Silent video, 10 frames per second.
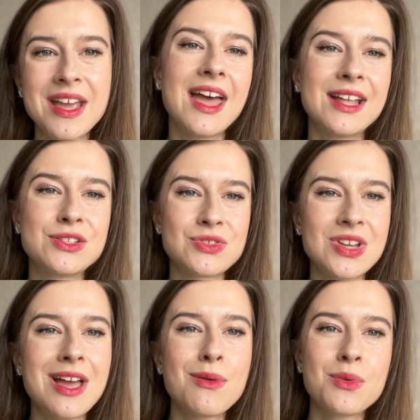And
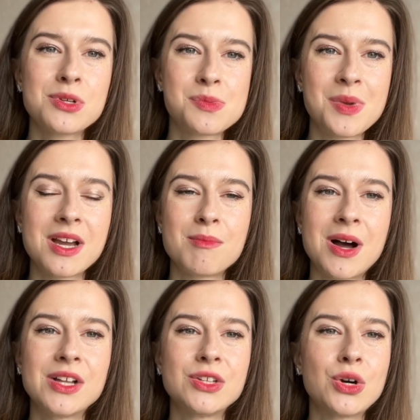today we will speak
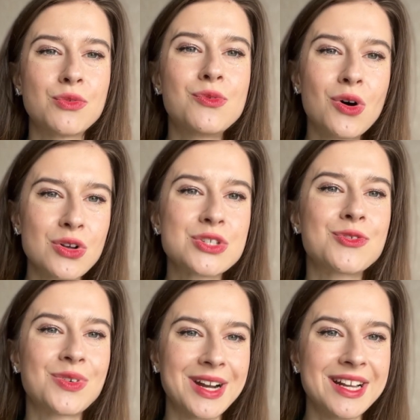about your false
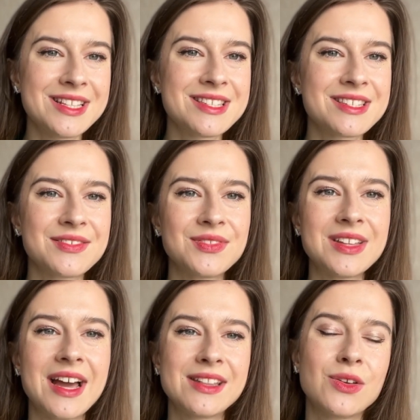friends
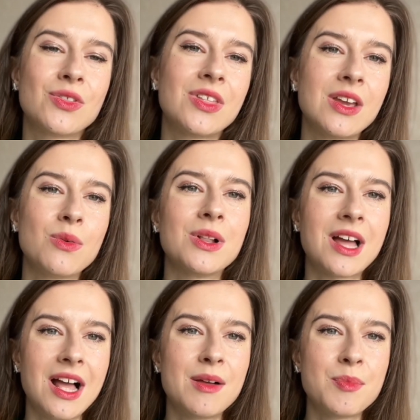that you think will
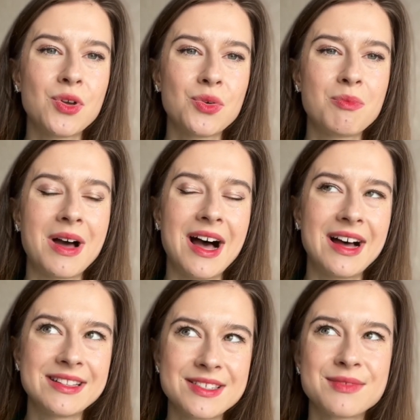help you,
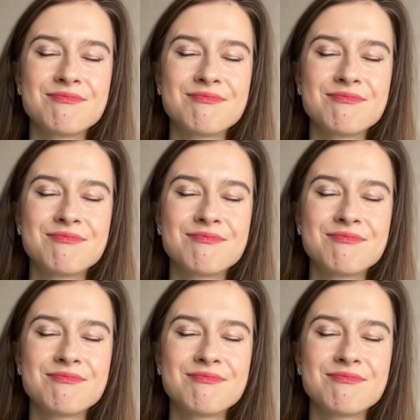but